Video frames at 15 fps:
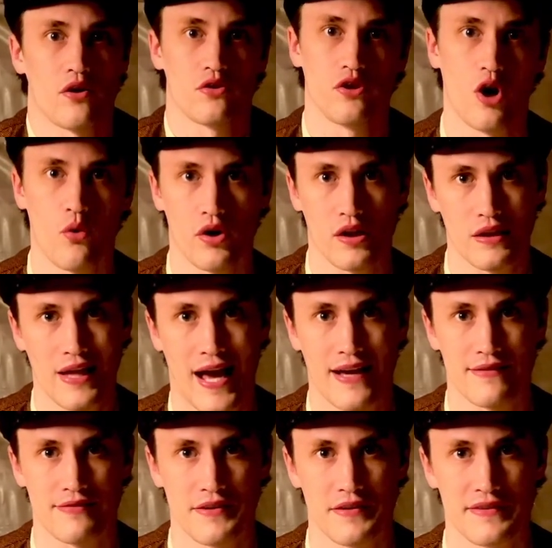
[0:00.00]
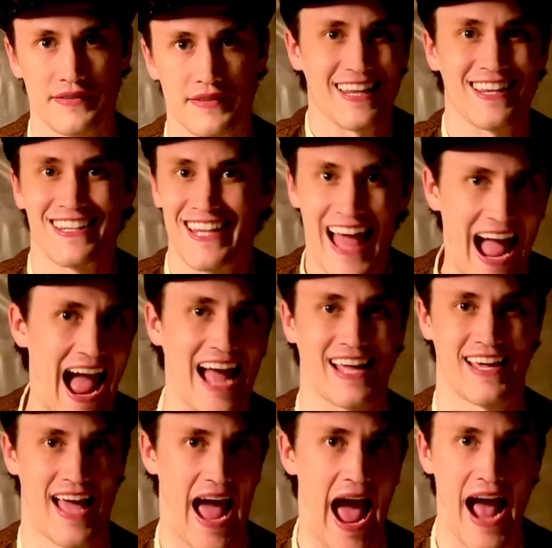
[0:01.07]
lower classes
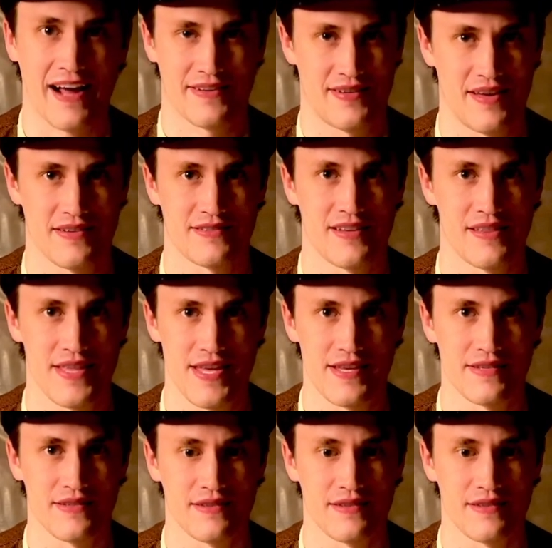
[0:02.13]
lack access to these,